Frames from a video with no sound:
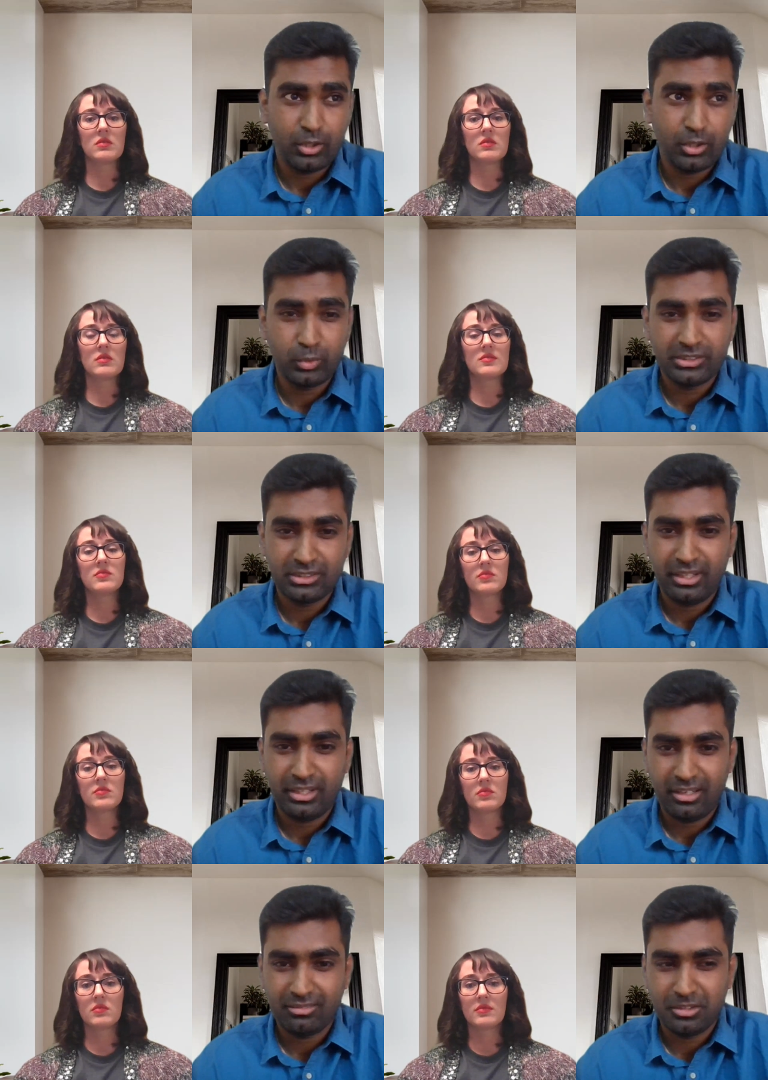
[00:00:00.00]
Speaker 1: uh, who
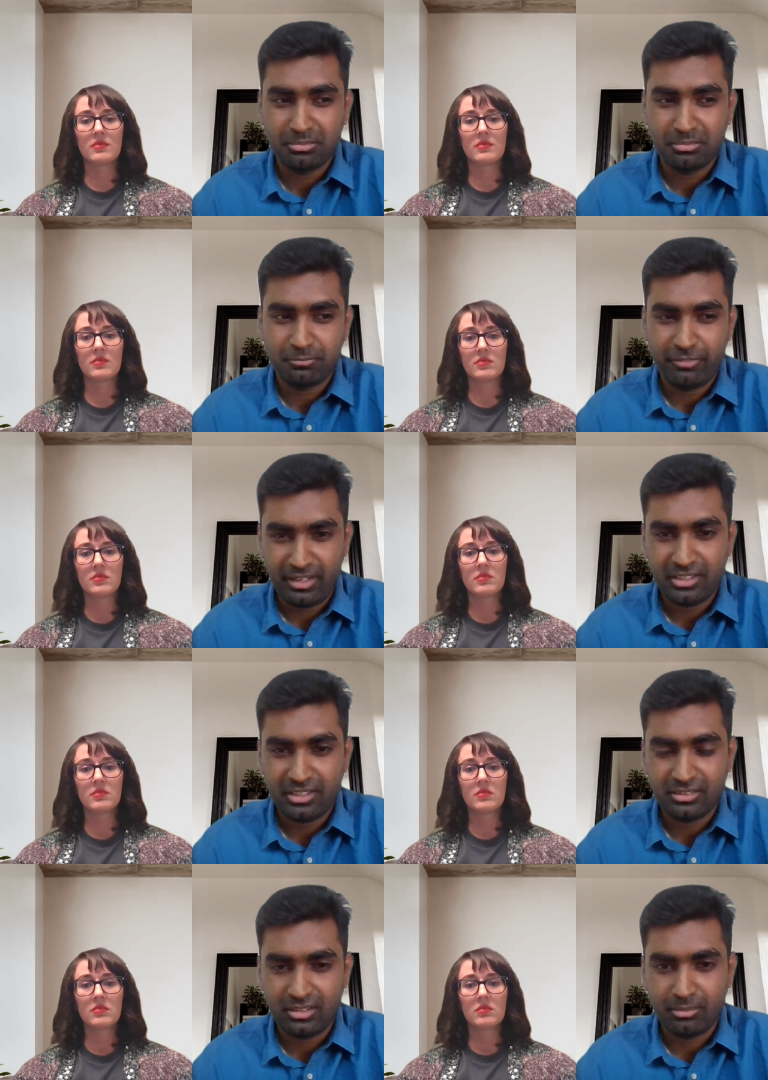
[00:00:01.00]
doesn't have a uh,
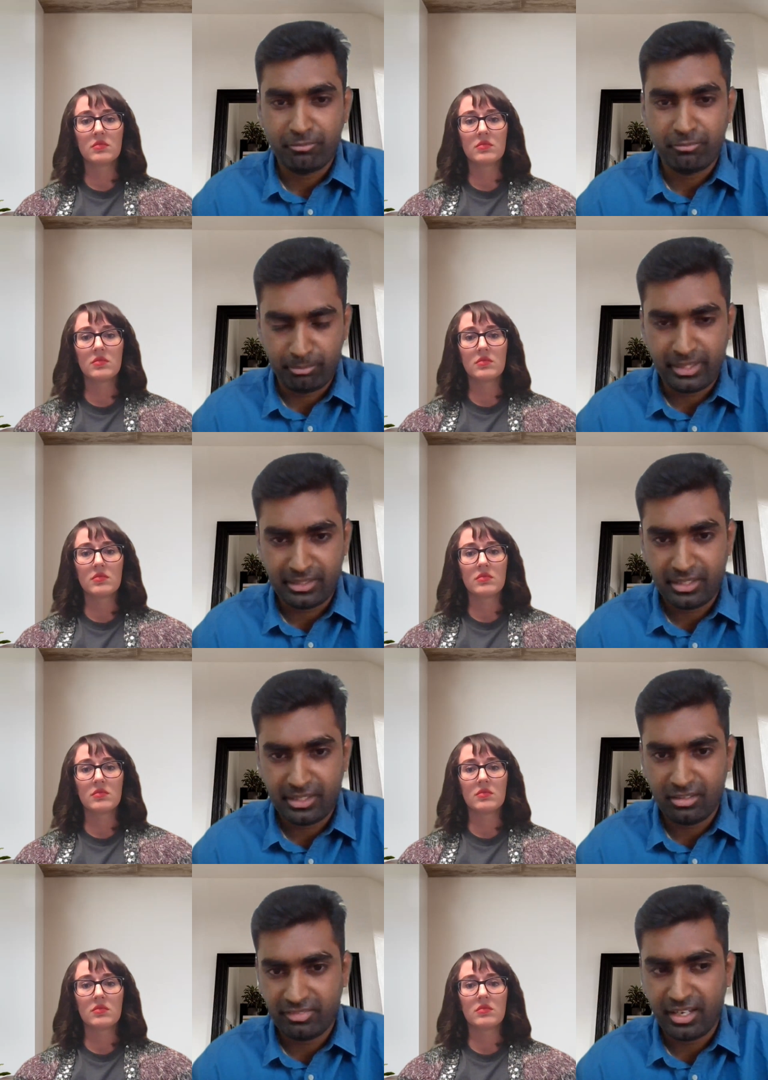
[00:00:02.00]
finan- um,
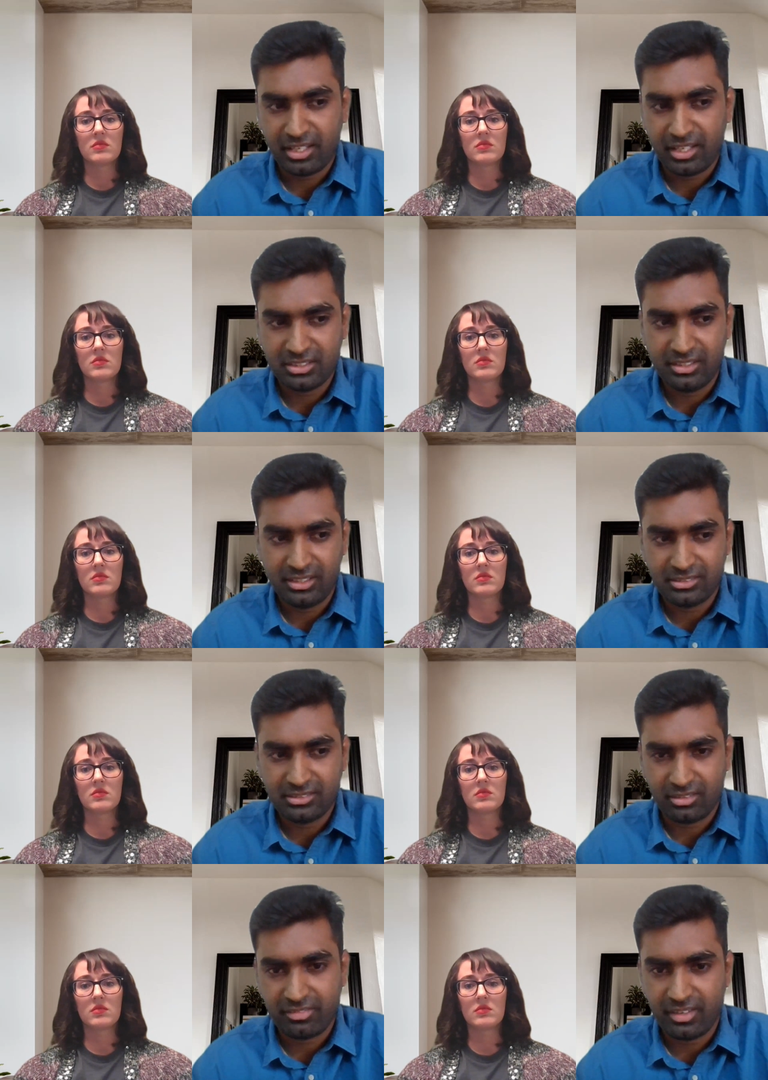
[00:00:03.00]
money and
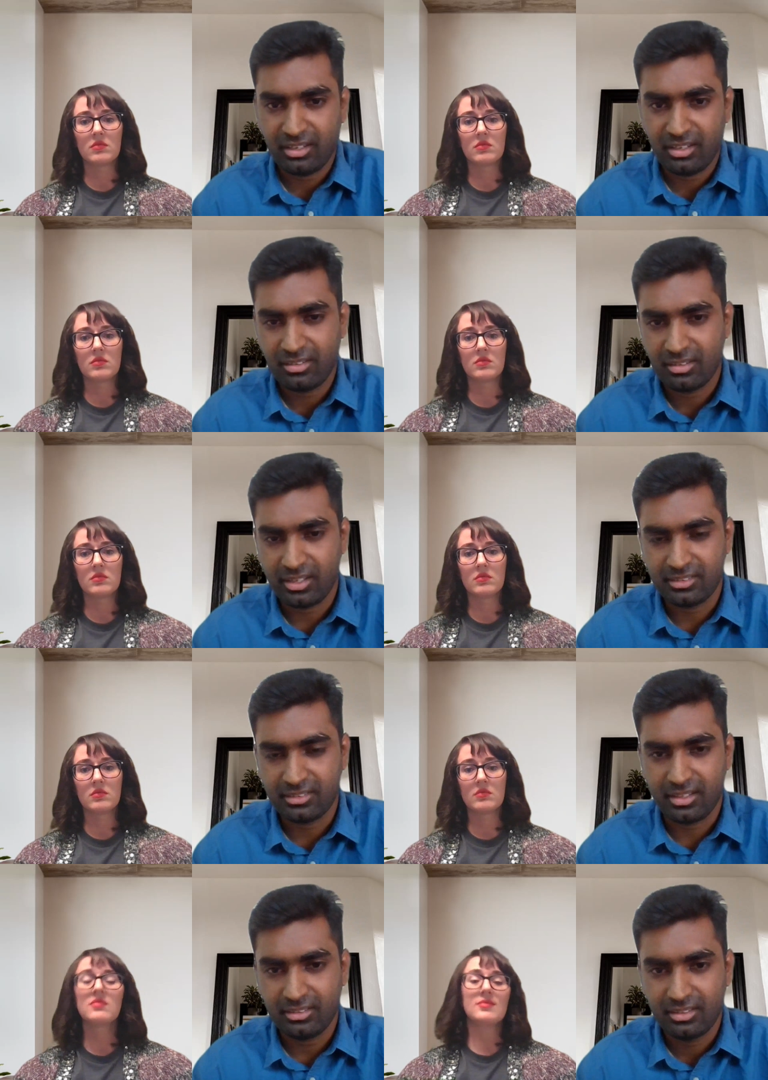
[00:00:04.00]
financially suffering
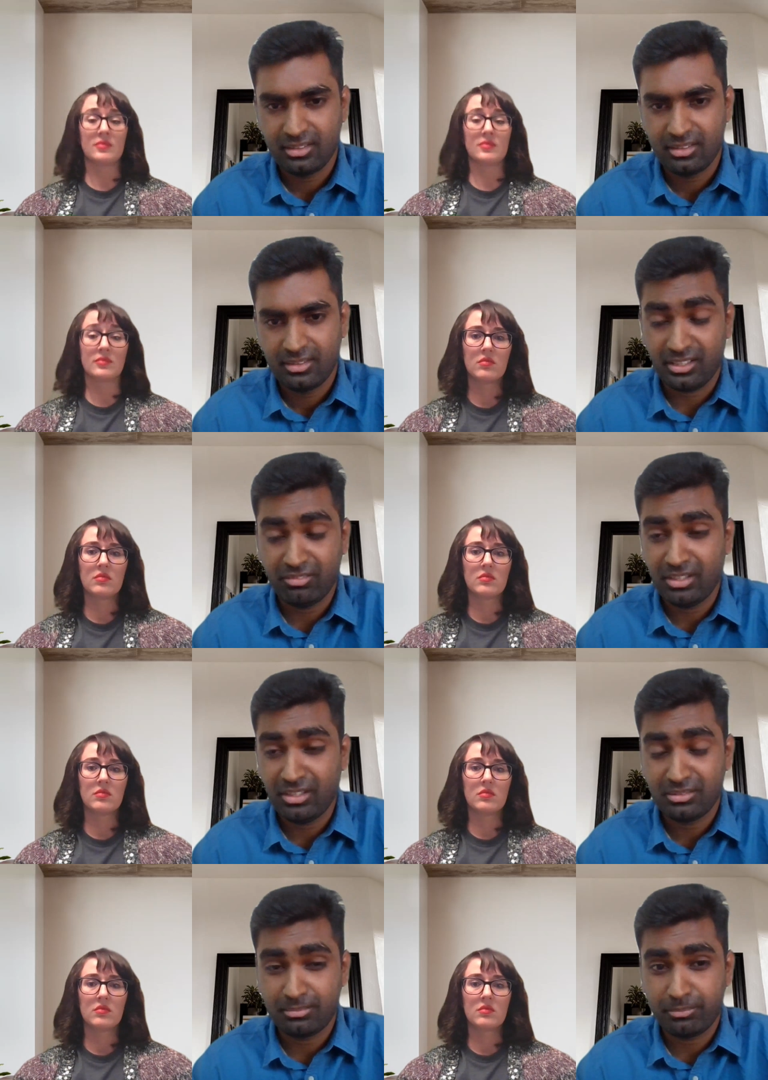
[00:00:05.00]
like that. Uh,
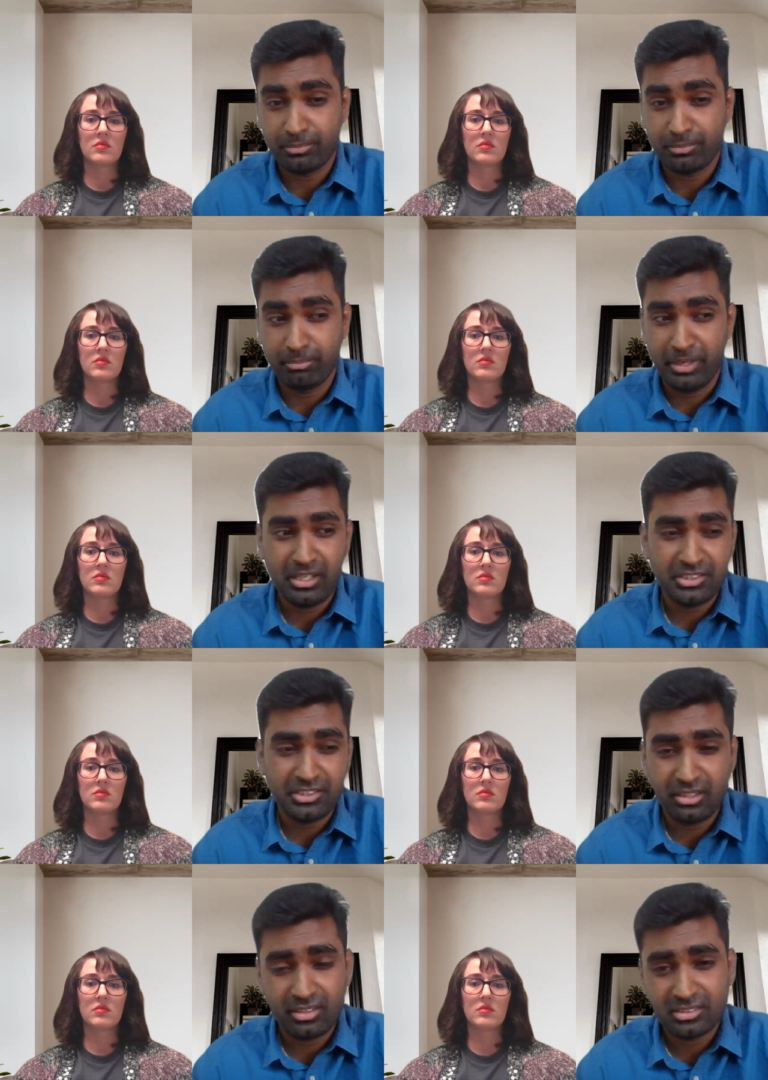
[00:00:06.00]
even
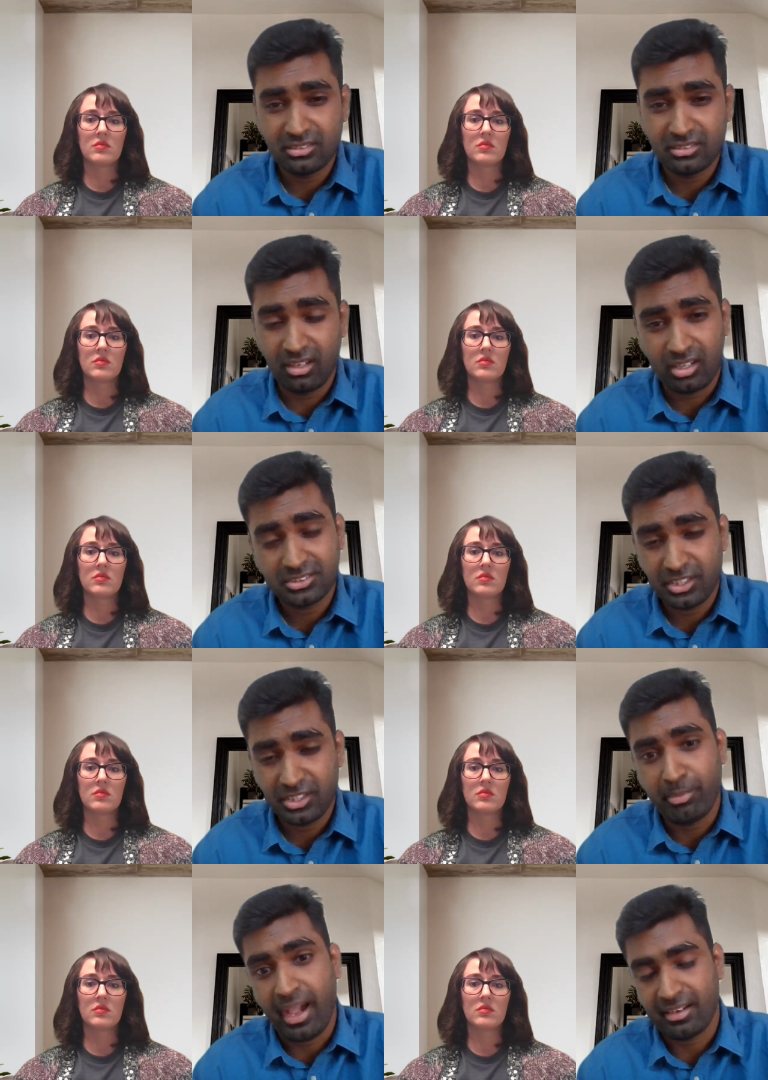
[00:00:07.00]
many children lost
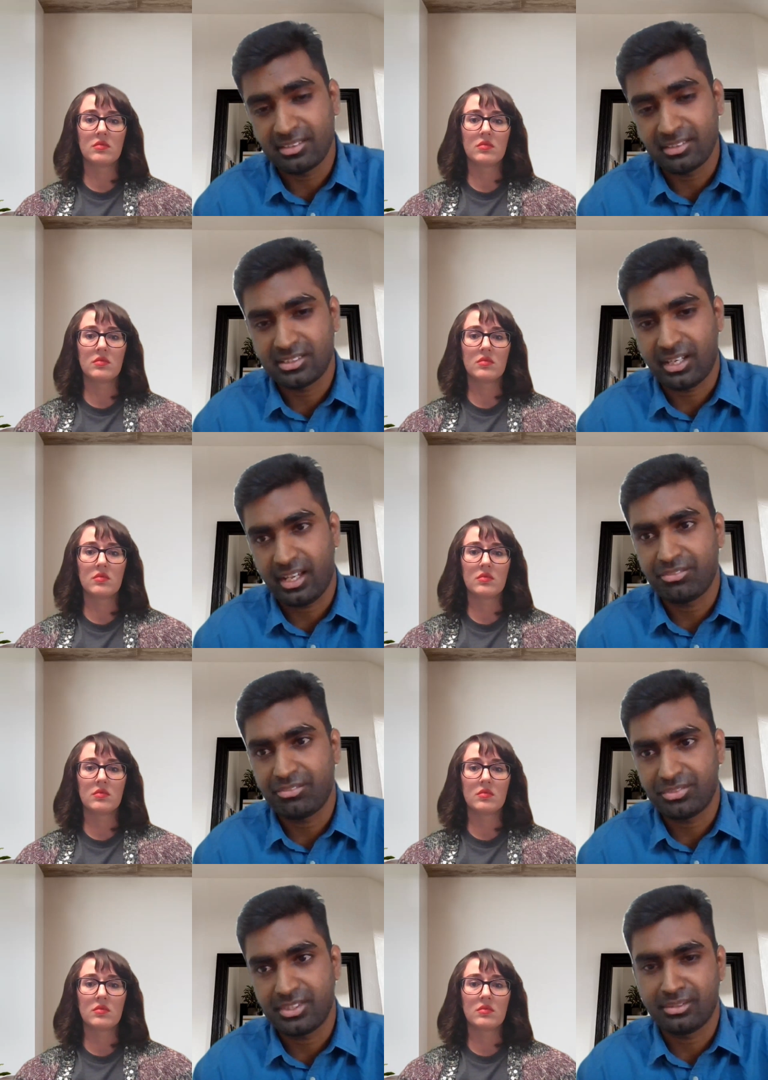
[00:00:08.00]
their parents. I
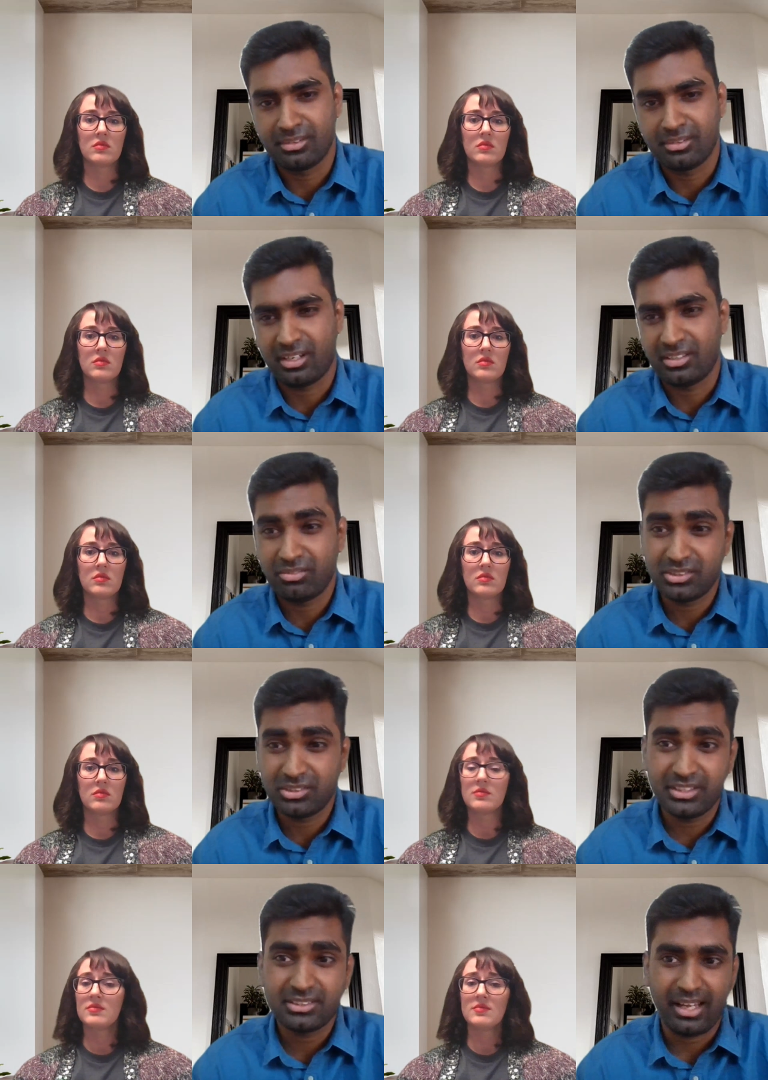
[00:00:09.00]
have seen, and that
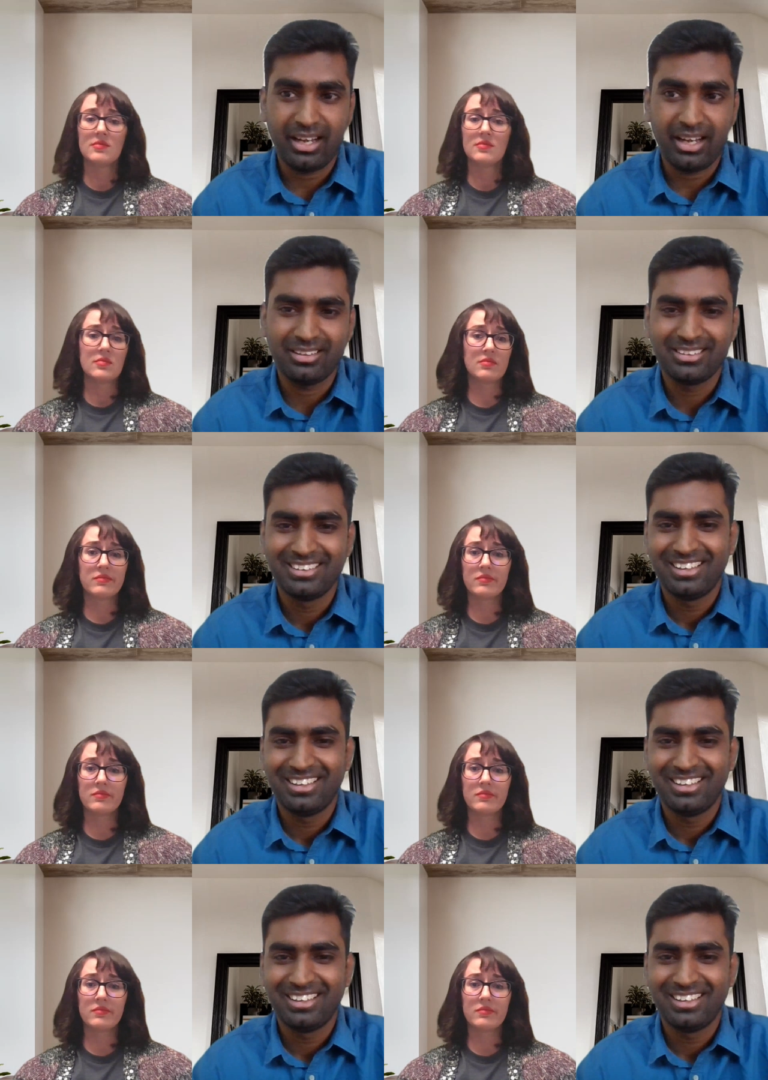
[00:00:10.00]
was very sad